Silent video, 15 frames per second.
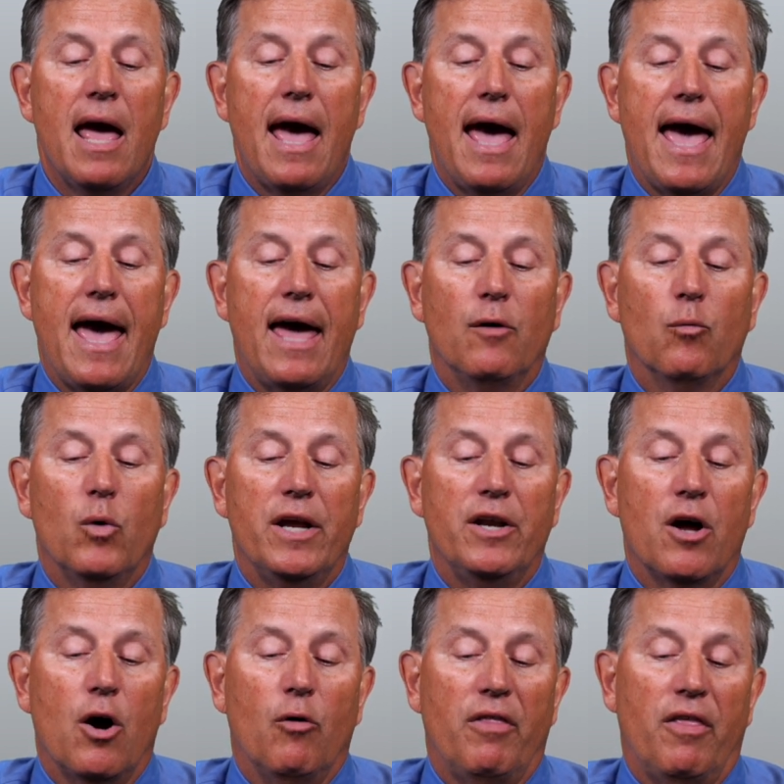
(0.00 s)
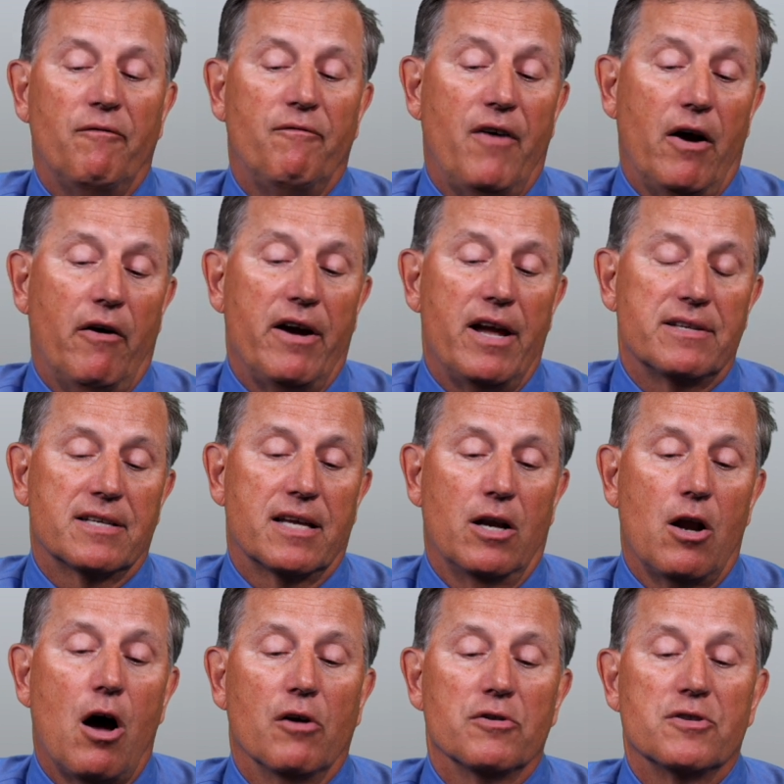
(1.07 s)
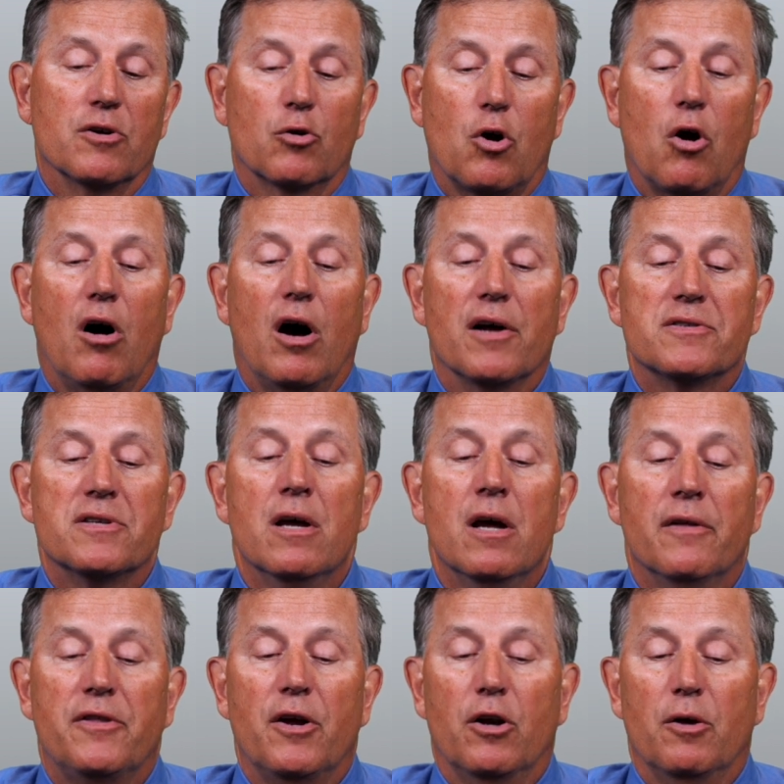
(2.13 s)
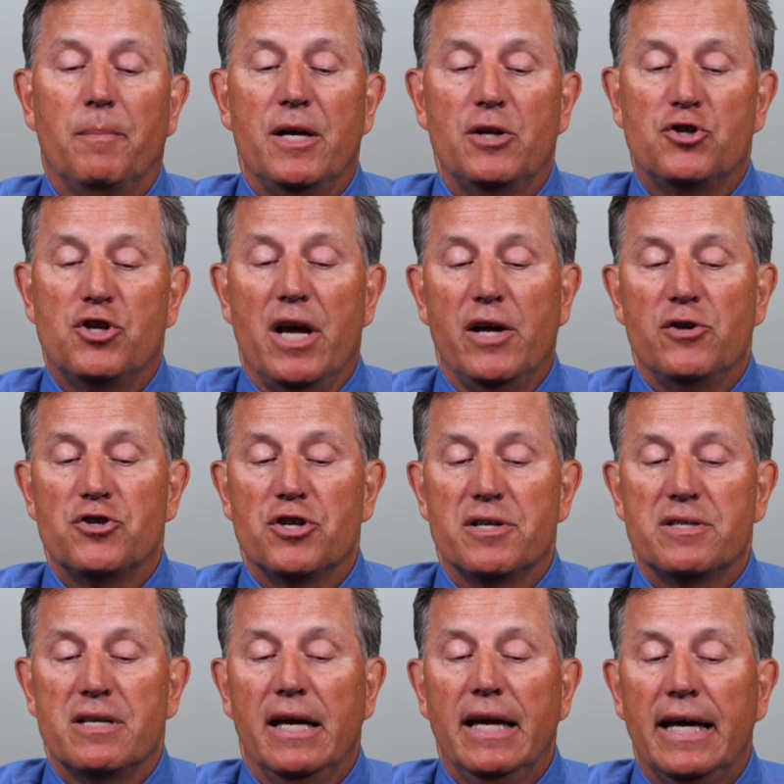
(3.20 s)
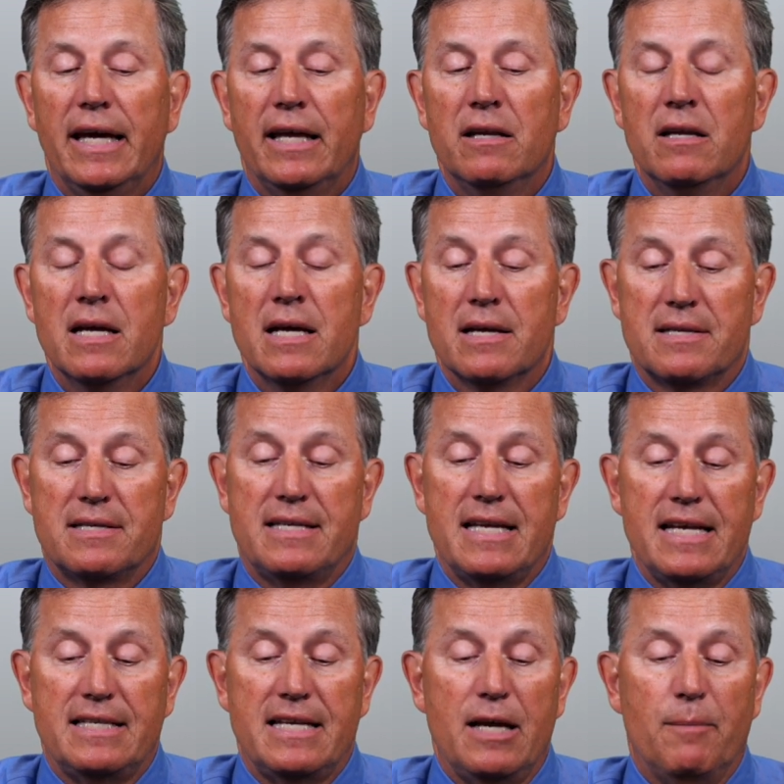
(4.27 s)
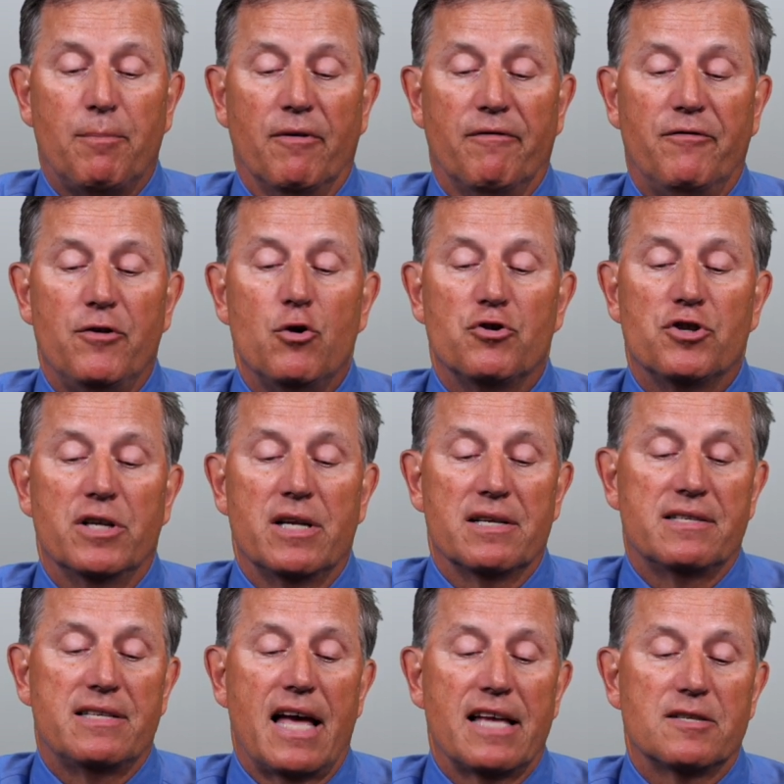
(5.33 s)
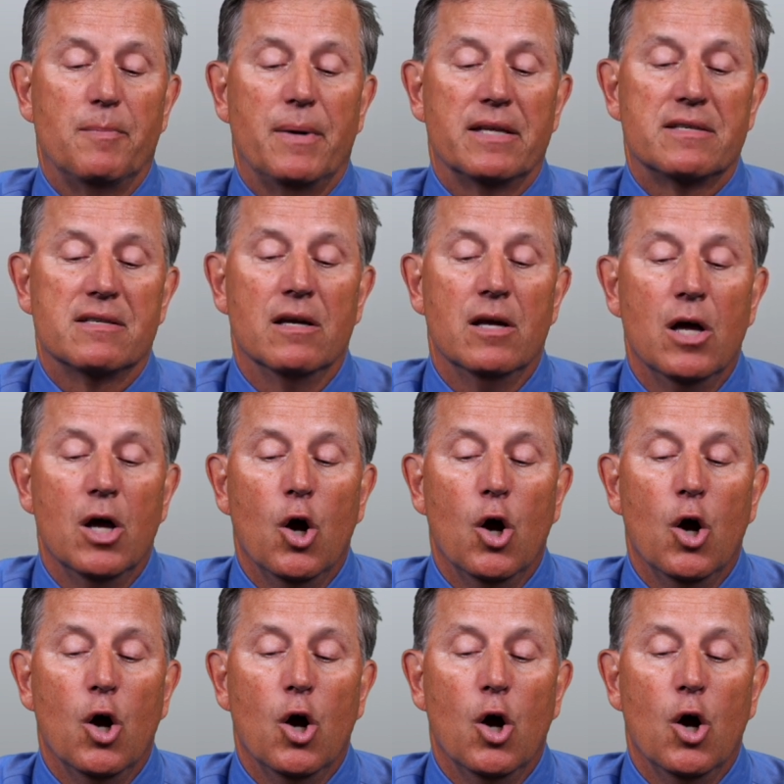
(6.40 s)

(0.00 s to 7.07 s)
And we know that variants can also cause there to be changes in CT perfusion assessments.